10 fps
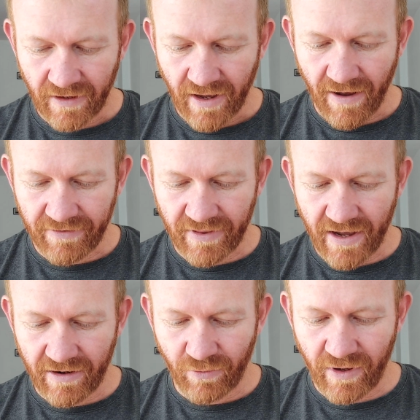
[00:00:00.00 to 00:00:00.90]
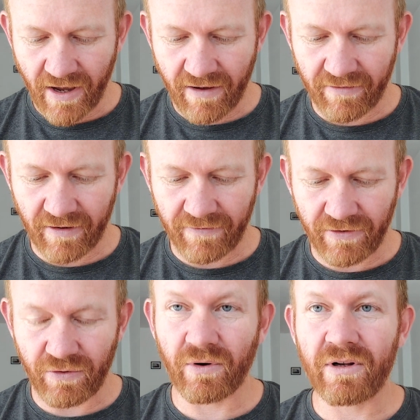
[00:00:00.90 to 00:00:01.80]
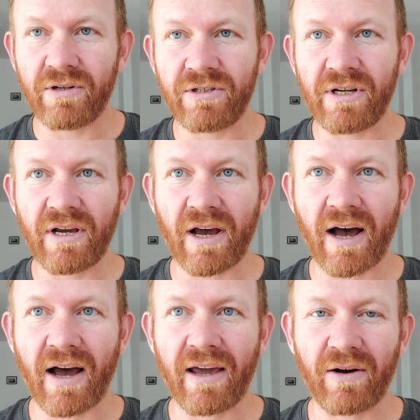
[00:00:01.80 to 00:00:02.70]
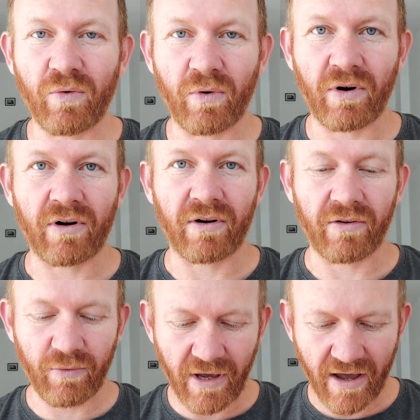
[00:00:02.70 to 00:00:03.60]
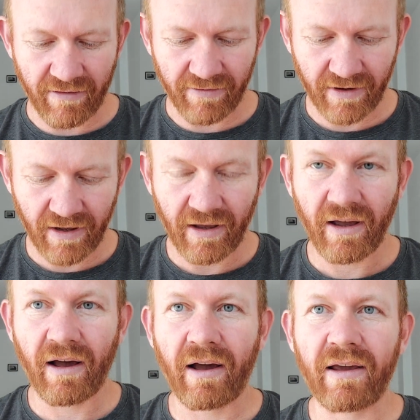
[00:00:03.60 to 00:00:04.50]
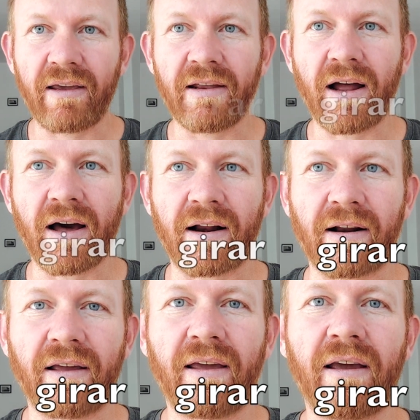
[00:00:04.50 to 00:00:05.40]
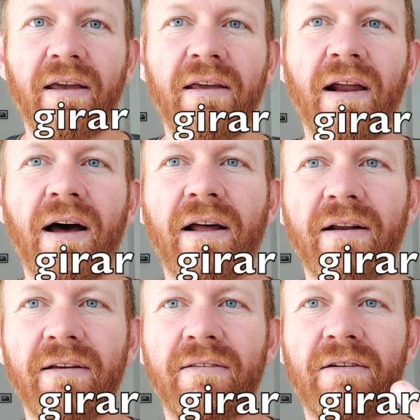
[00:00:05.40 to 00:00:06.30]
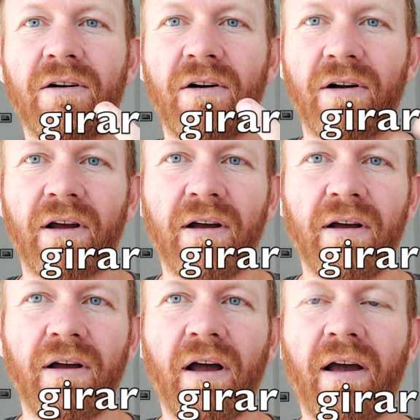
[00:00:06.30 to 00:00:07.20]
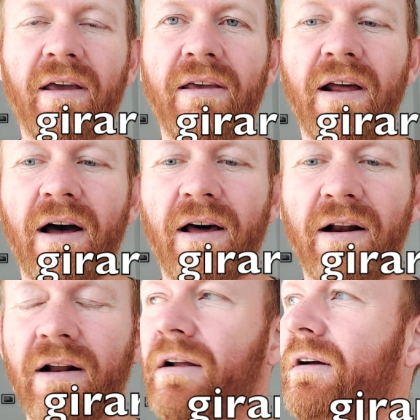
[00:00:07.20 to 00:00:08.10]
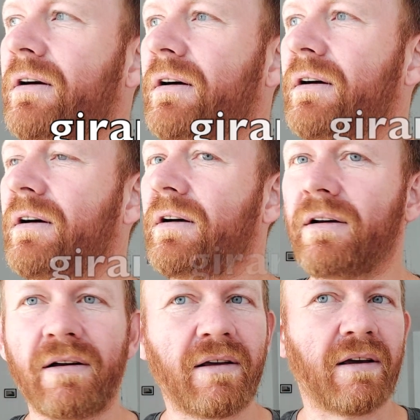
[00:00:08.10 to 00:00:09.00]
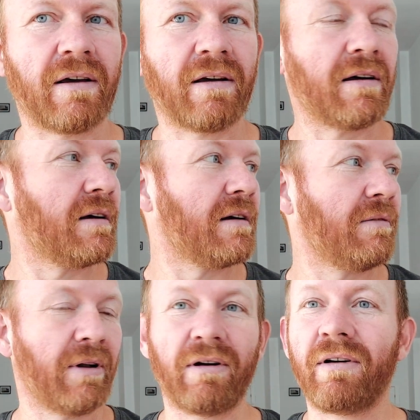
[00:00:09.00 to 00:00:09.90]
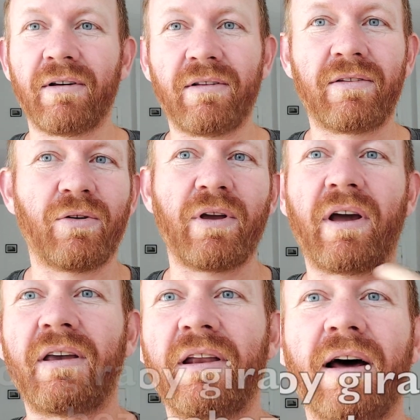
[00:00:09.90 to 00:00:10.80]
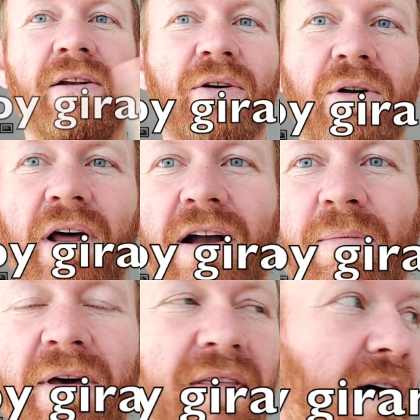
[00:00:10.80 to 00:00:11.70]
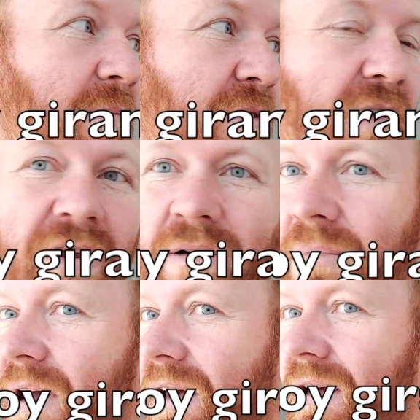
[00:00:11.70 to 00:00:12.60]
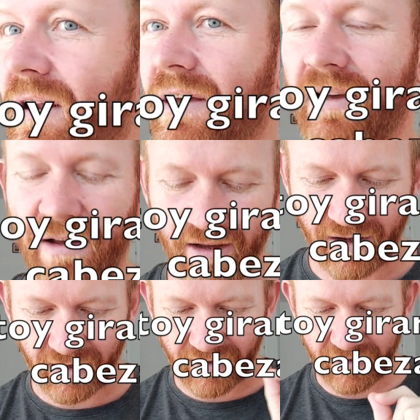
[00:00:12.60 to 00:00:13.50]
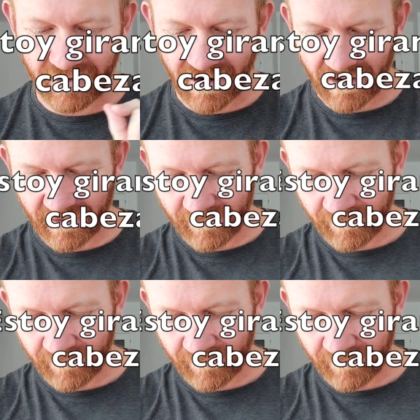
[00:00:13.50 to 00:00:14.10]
After that, we have a few GI words. We have girar. Girar is turn. Girar. Yeah, well, estoy girando la cabeza. I'm turning my head. Girar.